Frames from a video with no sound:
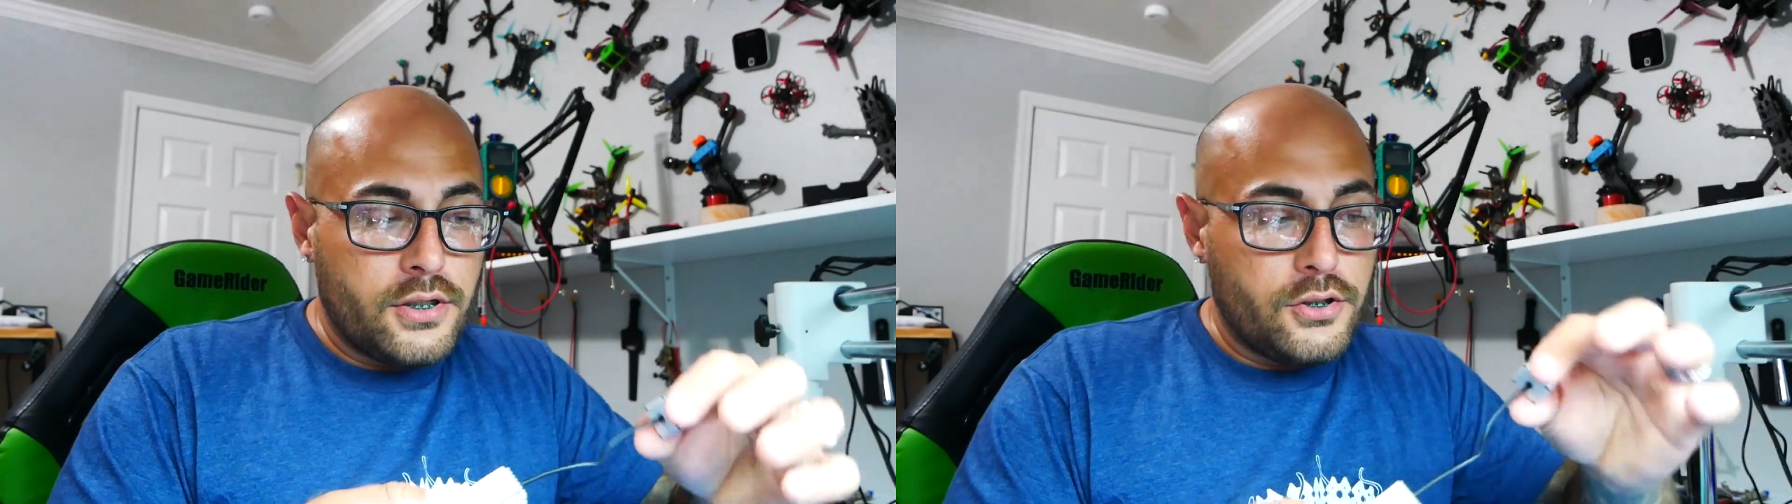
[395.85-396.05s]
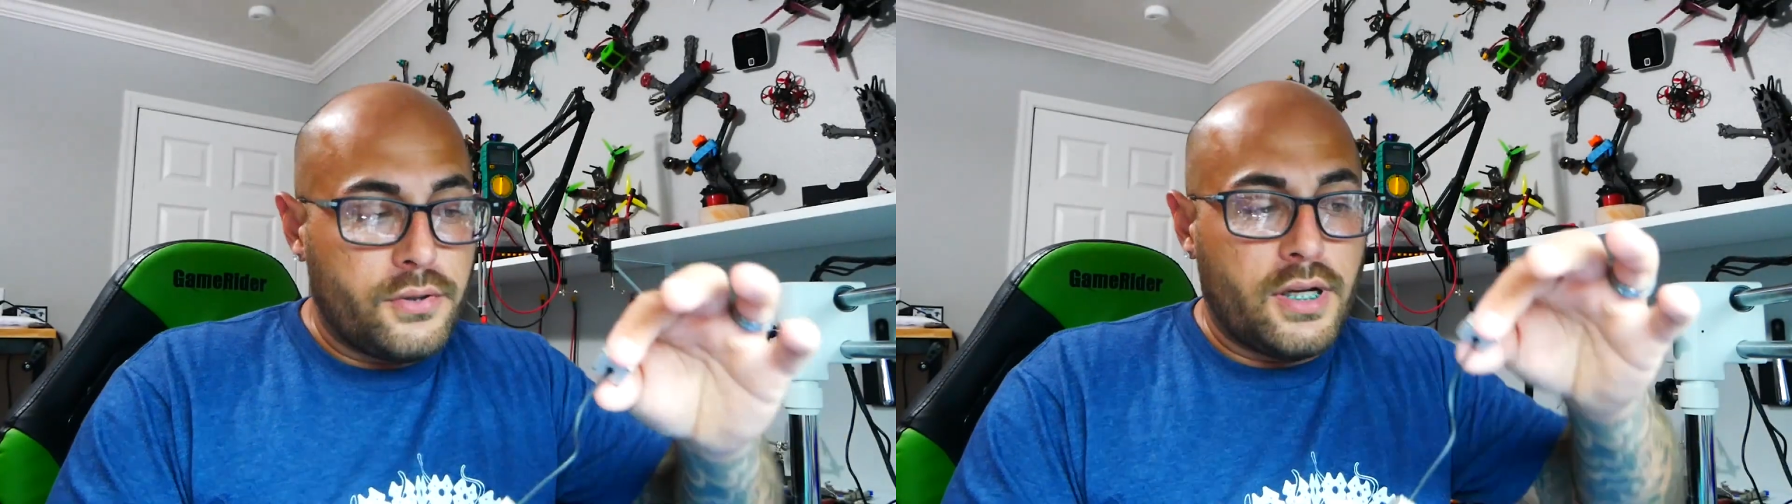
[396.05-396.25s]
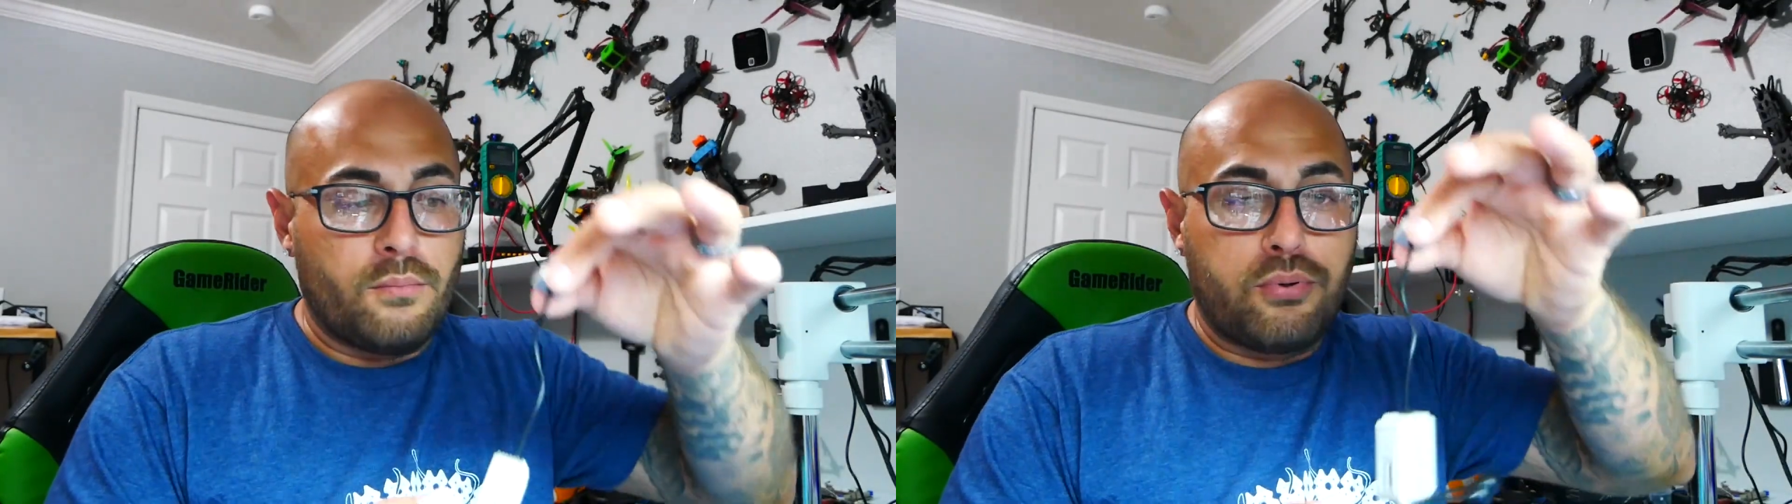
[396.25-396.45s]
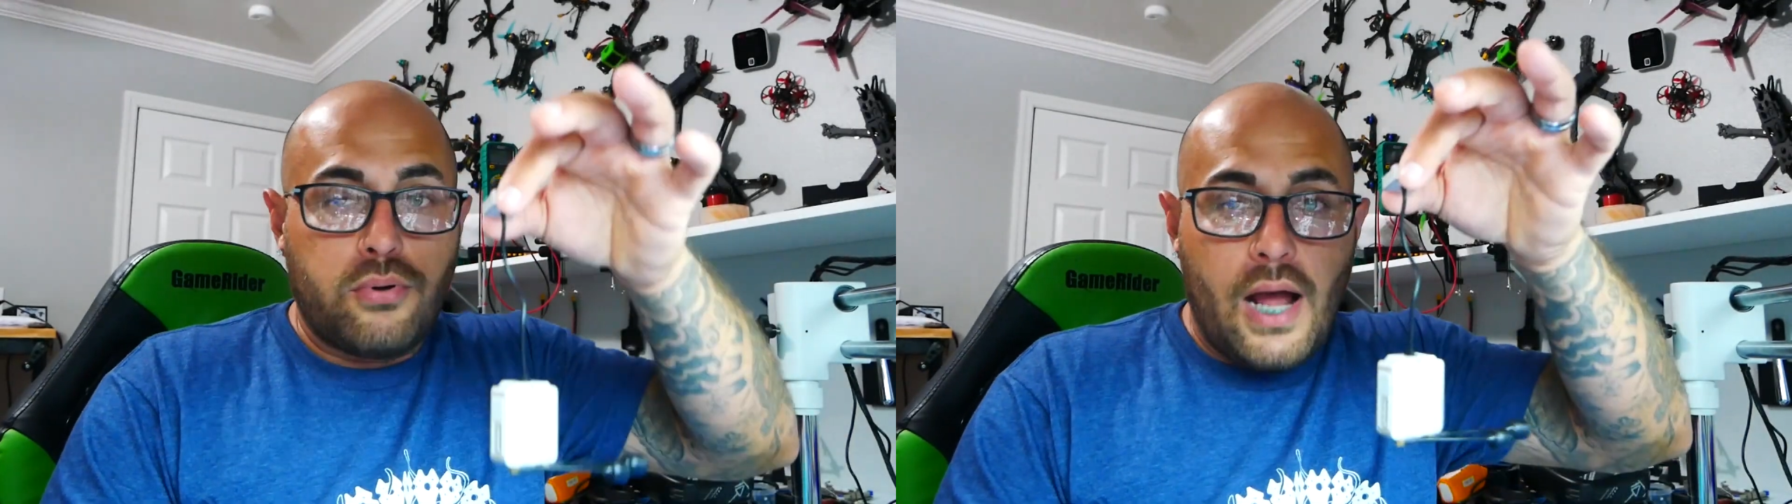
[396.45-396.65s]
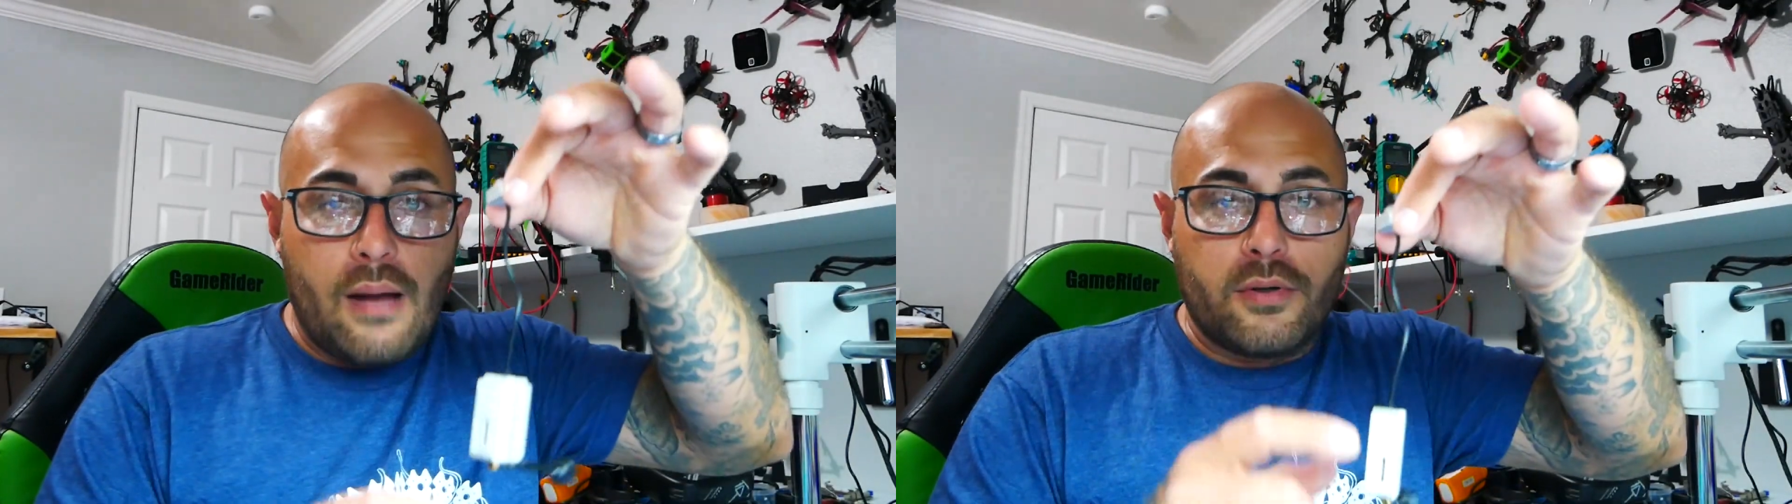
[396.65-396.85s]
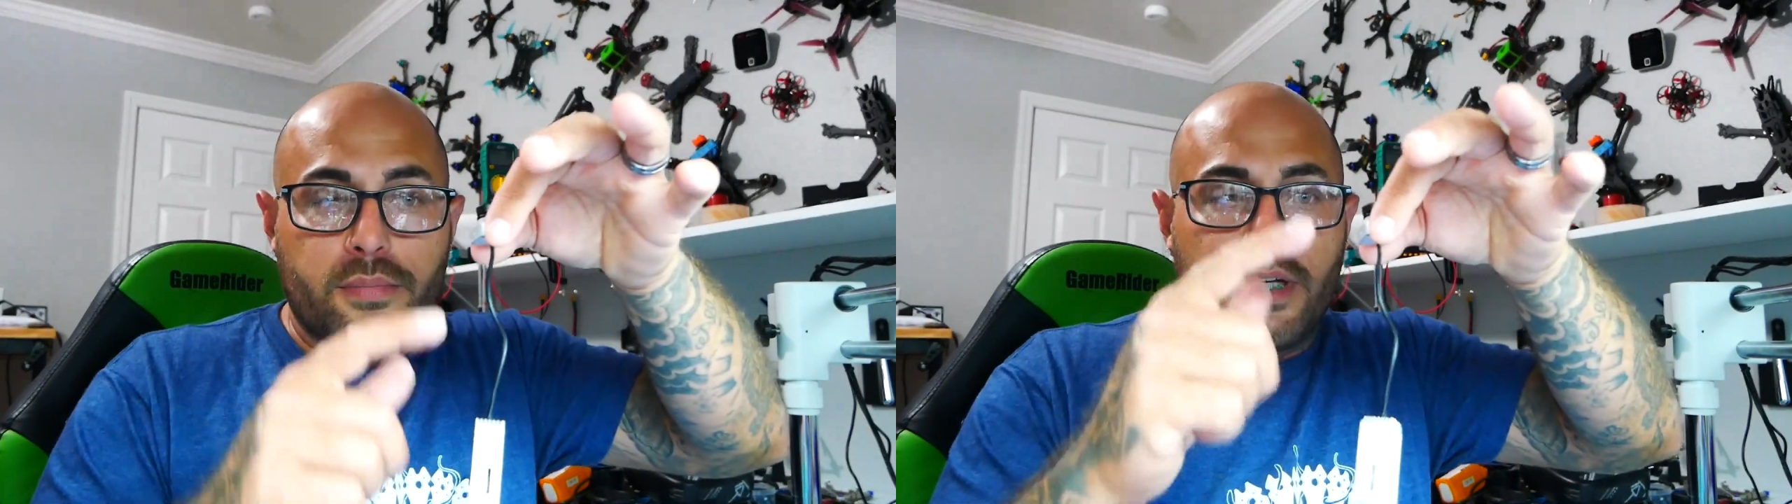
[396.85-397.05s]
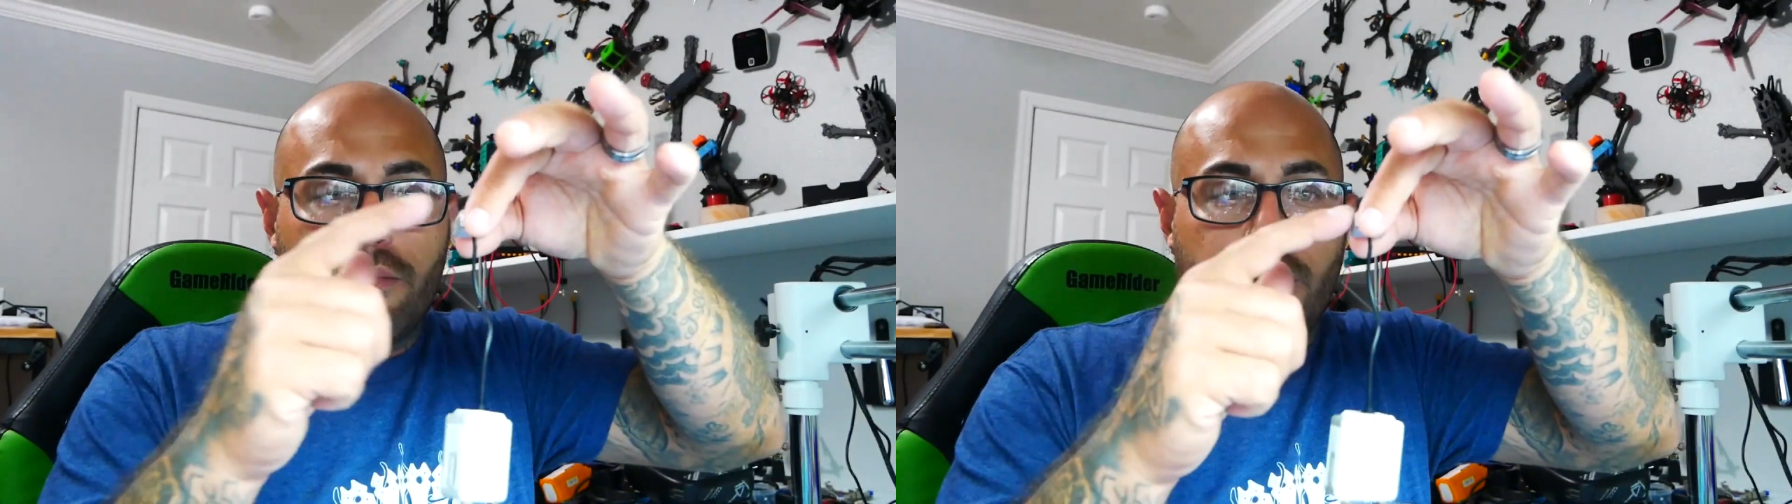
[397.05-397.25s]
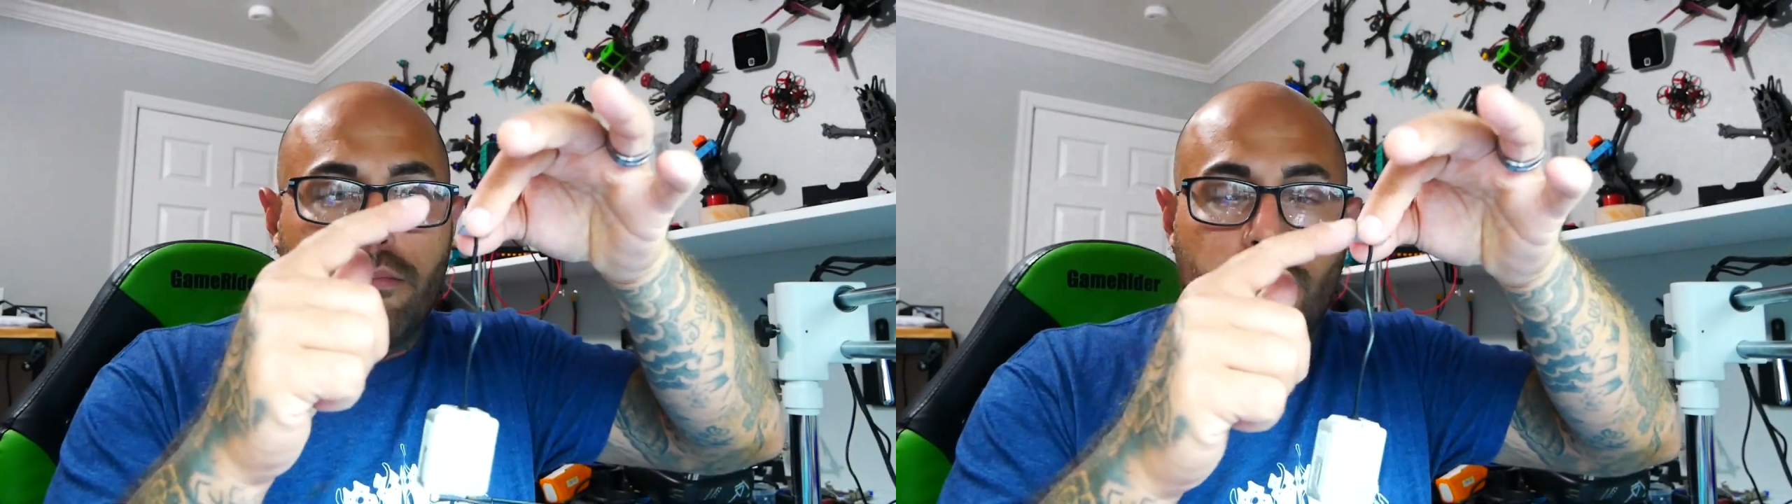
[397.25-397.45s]
you can probably
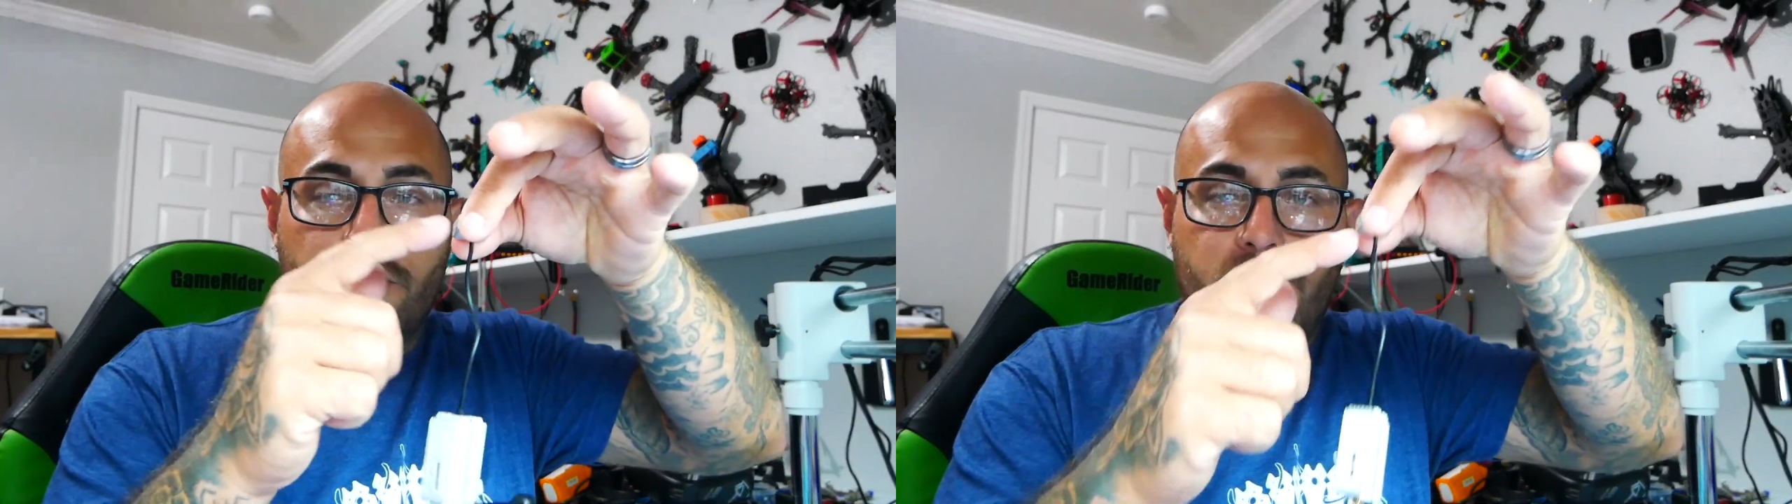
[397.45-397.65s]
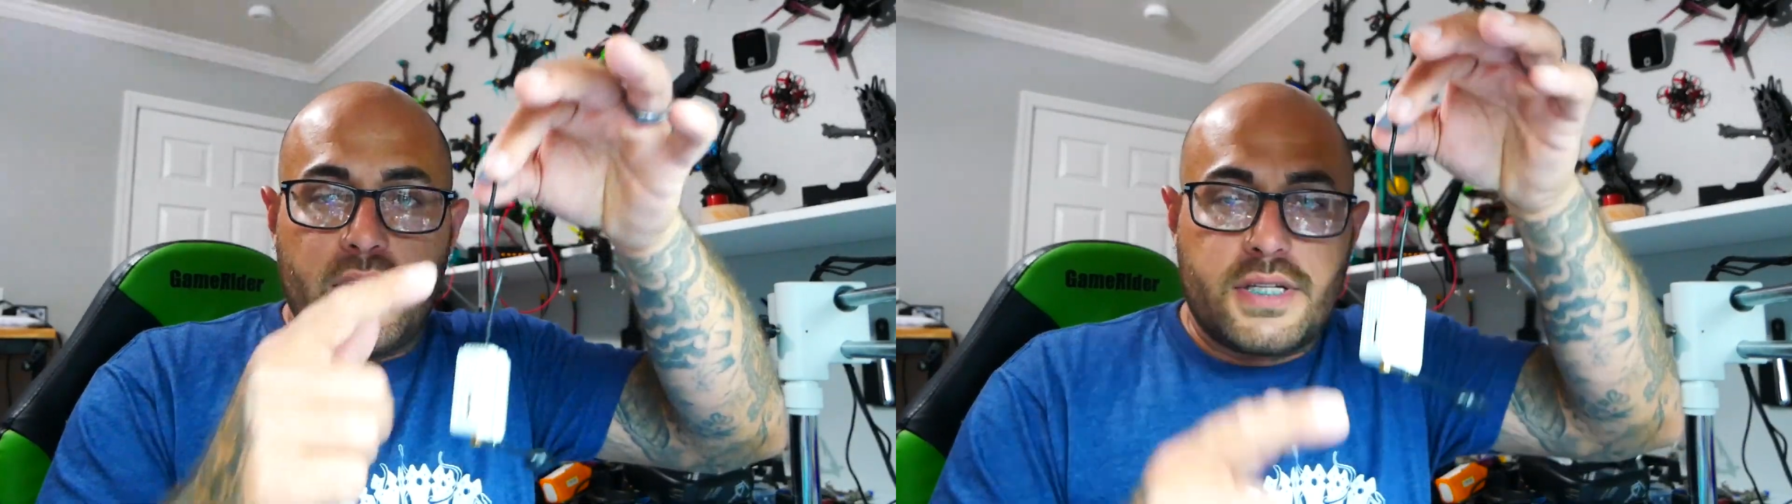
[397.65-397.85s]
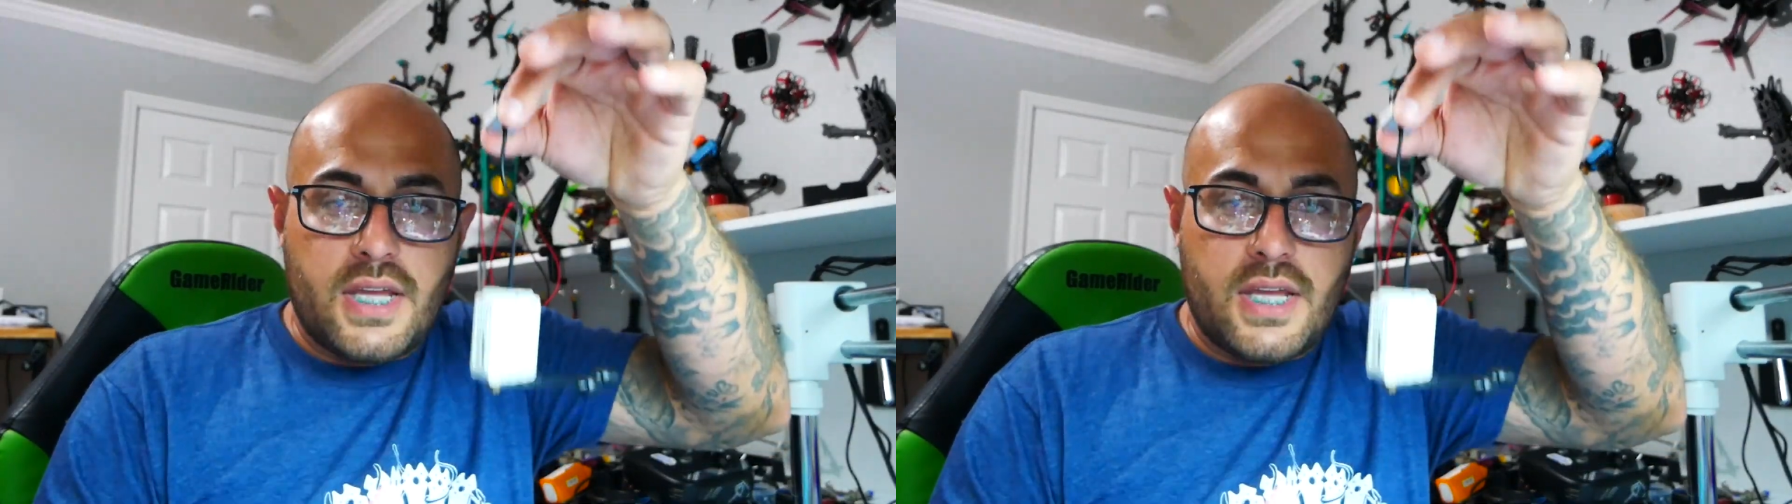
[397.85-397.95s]
remove this